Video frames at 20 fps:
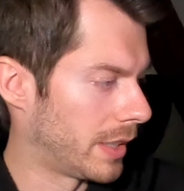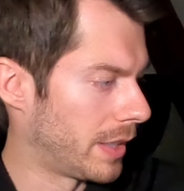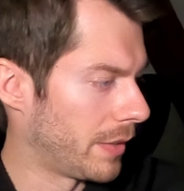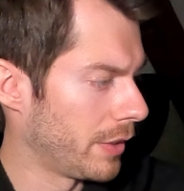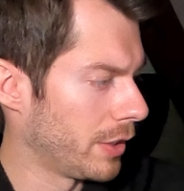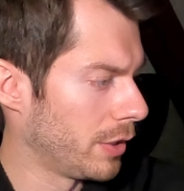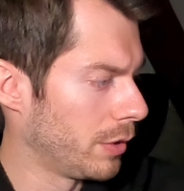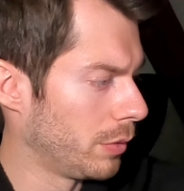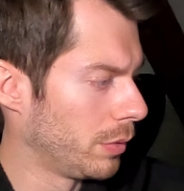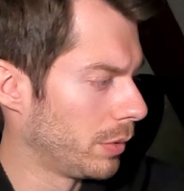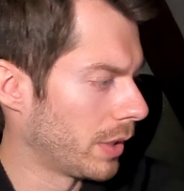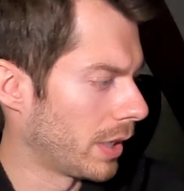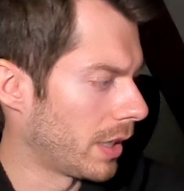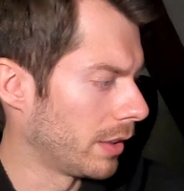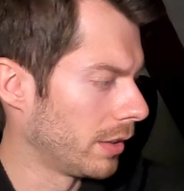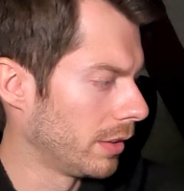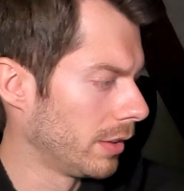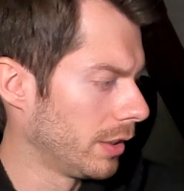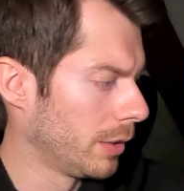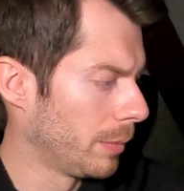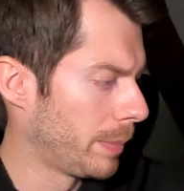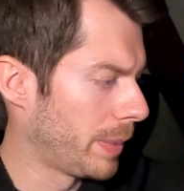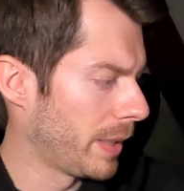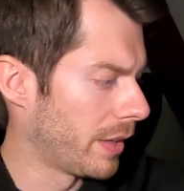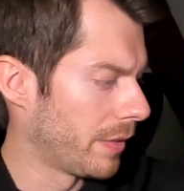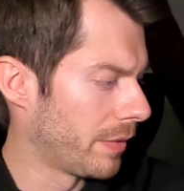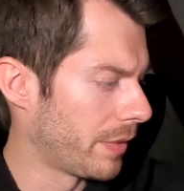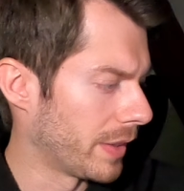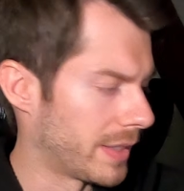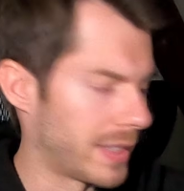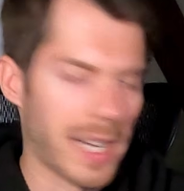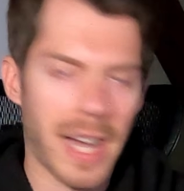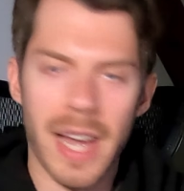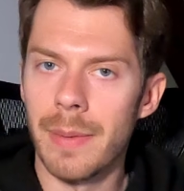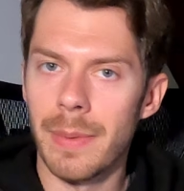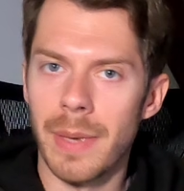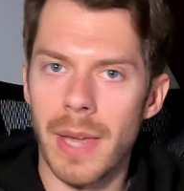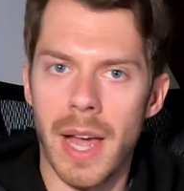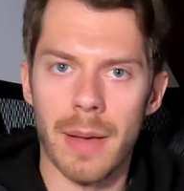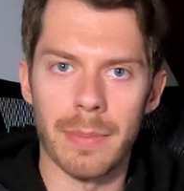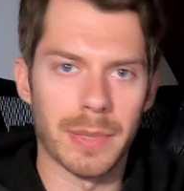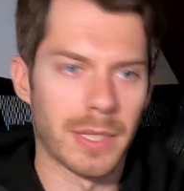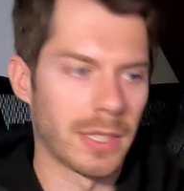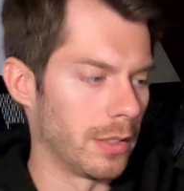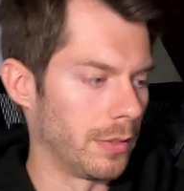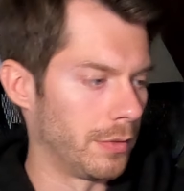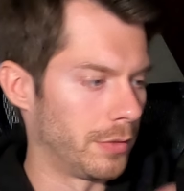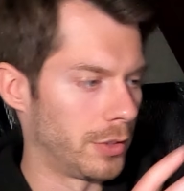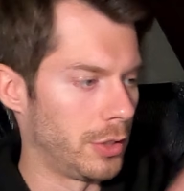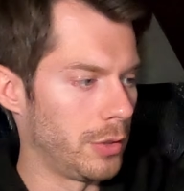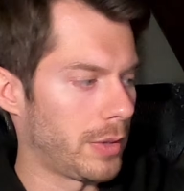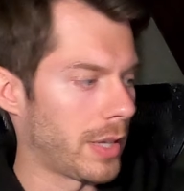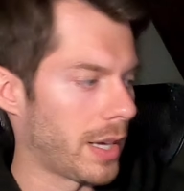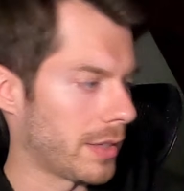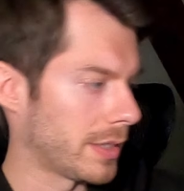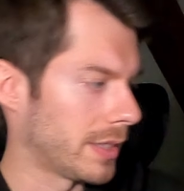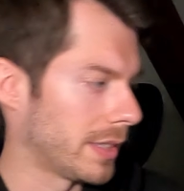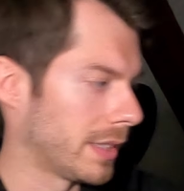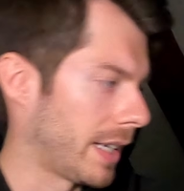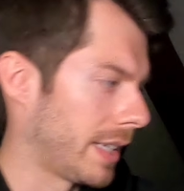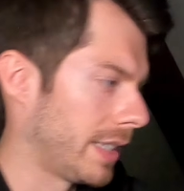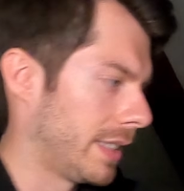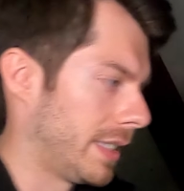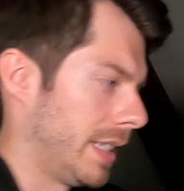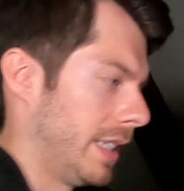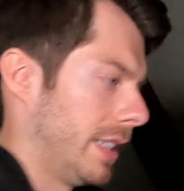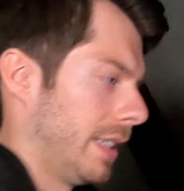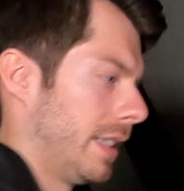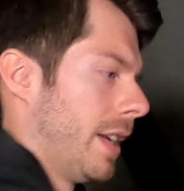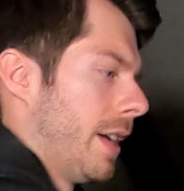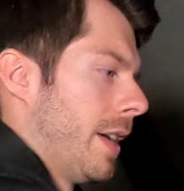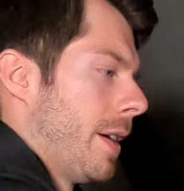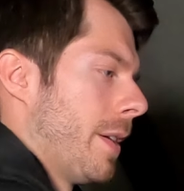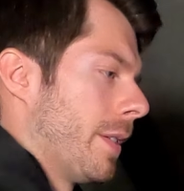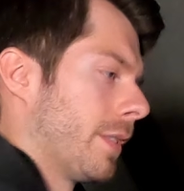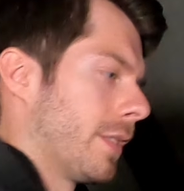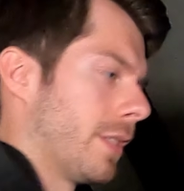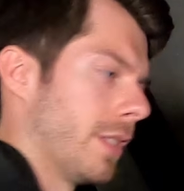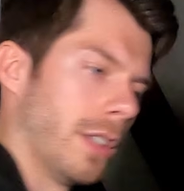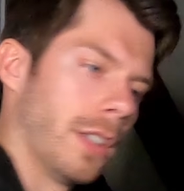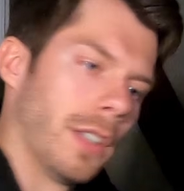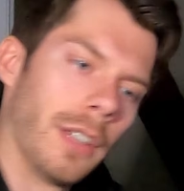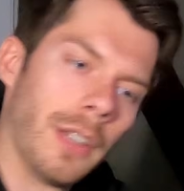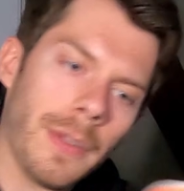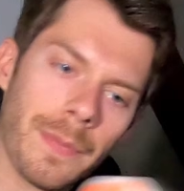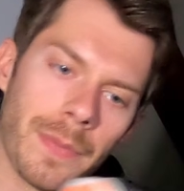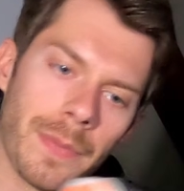giving you a little bit of a time capsule of 2019 to